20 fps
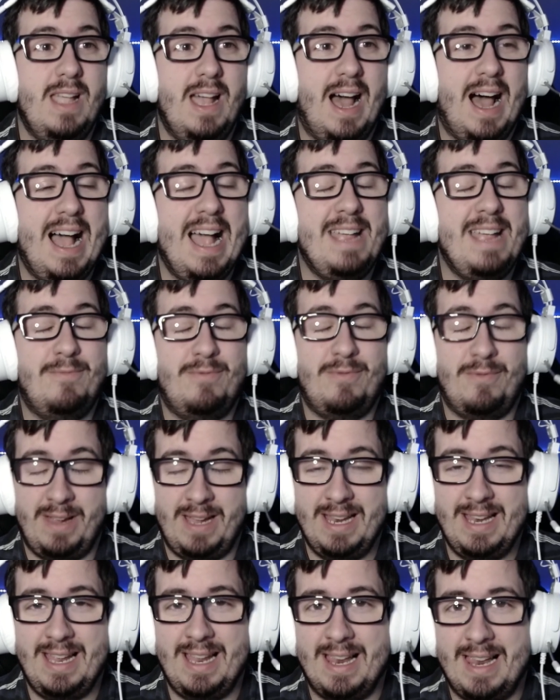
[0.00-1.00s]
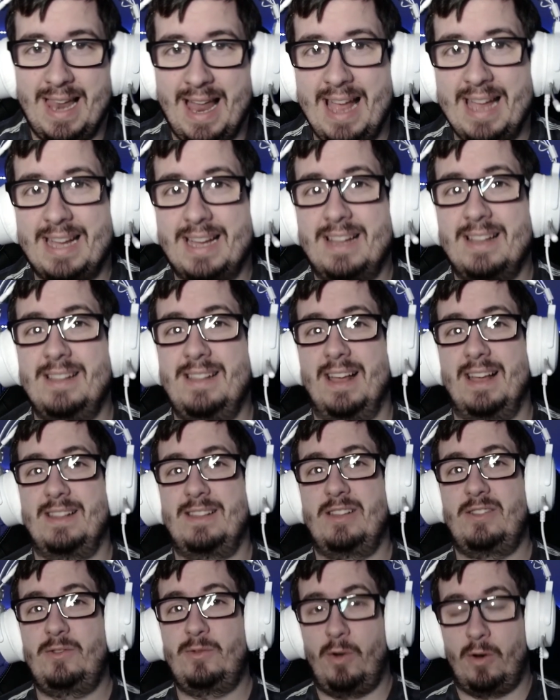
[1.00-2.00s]
I really like that
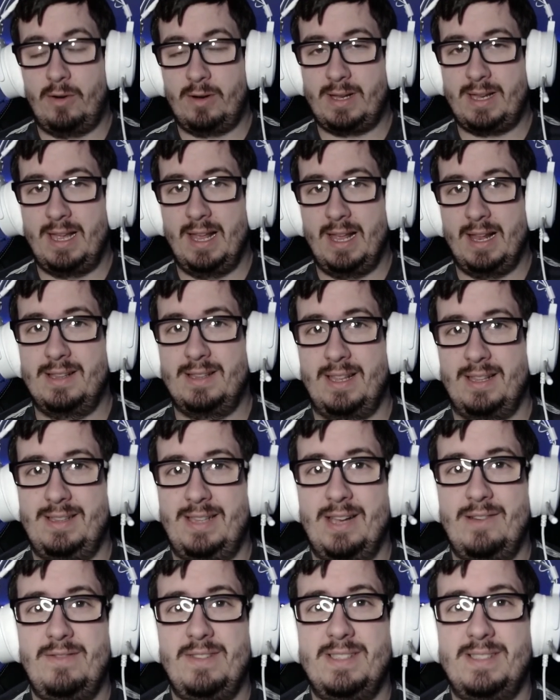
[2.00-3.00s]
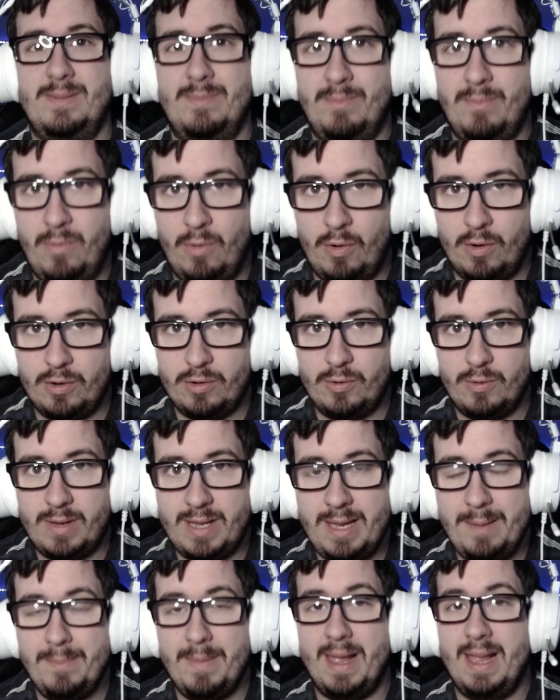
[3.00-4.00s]
Thorkell, that there is more to
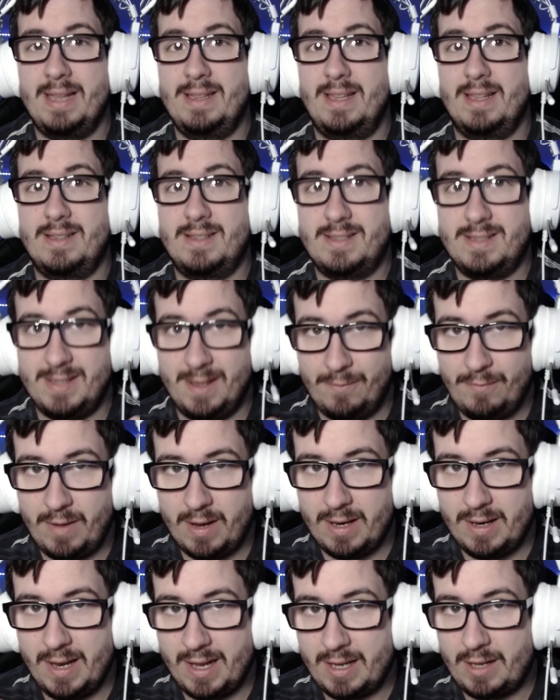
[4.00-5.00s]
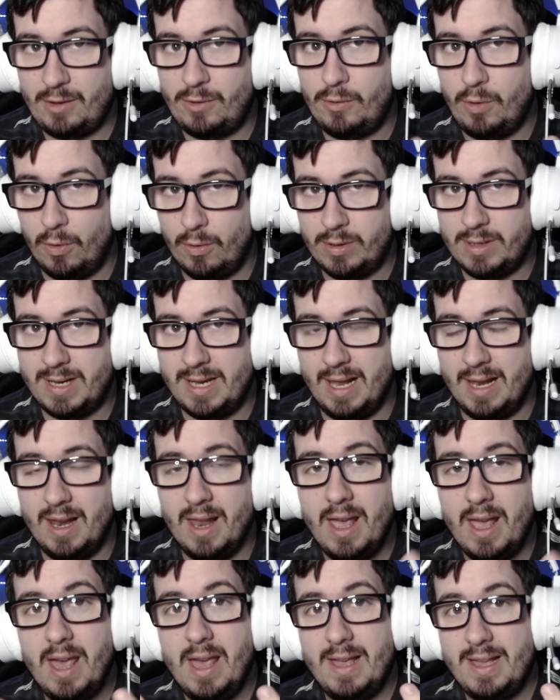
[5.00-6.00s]
him, and that someone like Thorkell
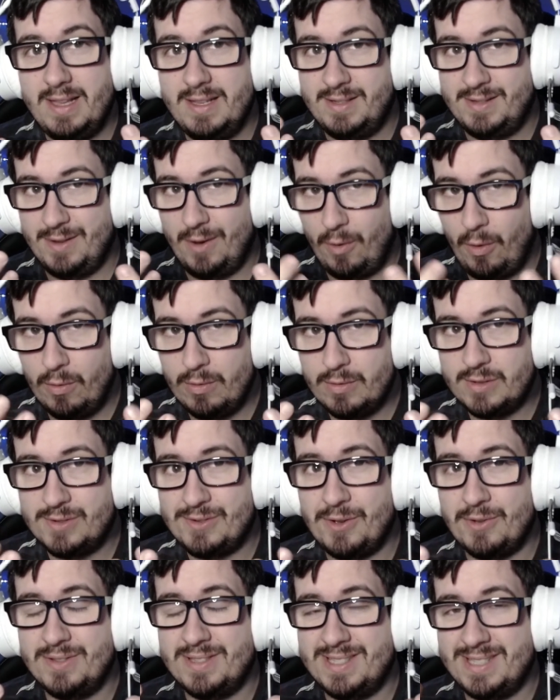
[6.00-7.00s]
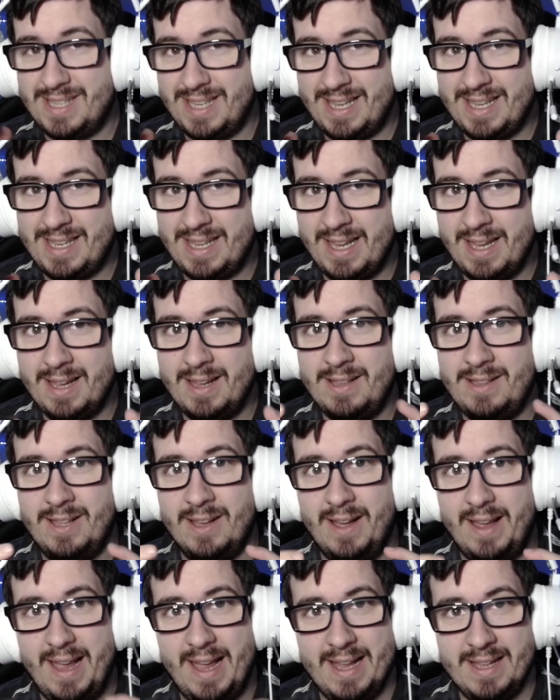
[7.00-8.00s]
is also seeking
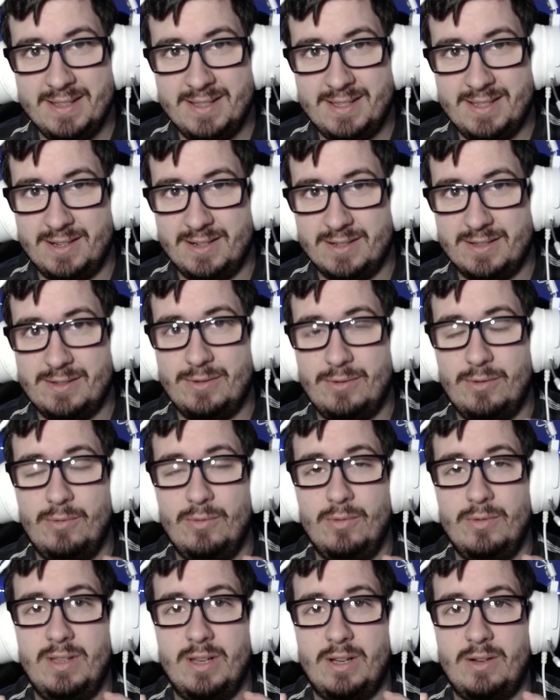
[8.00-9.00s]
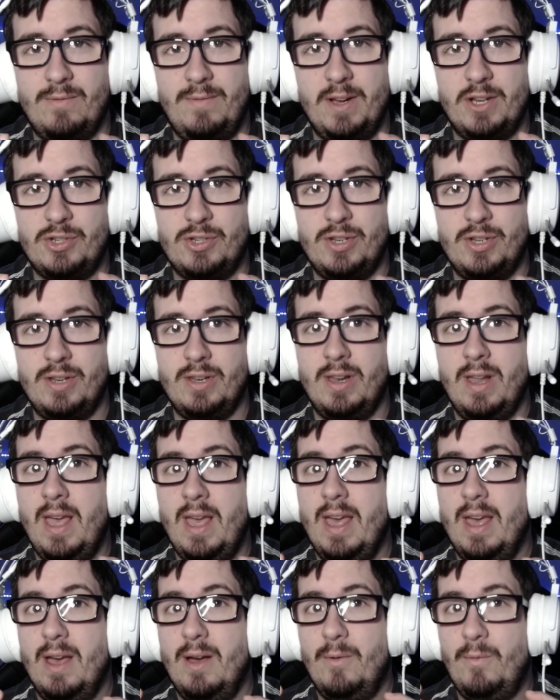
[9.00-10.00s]
the answers to the question,
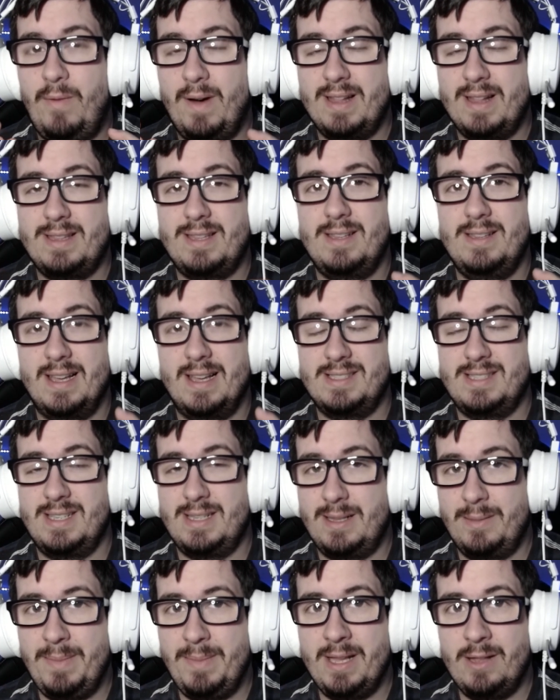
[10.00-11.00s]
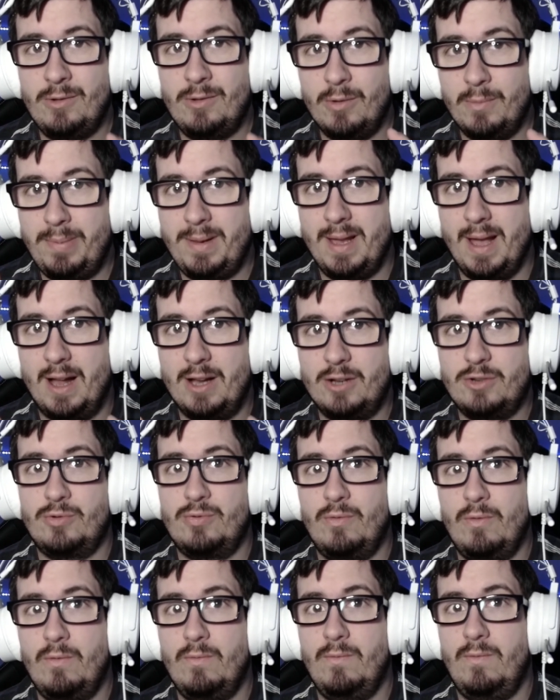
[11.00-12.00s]
what does it mean to be a
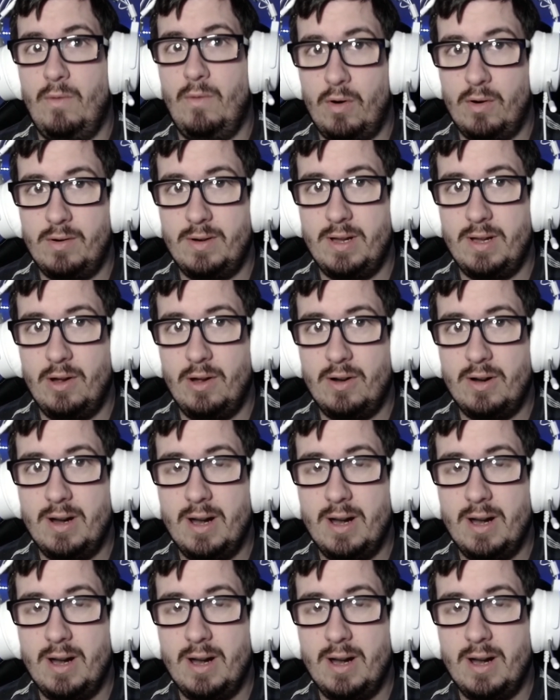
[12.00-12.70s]
true warrior?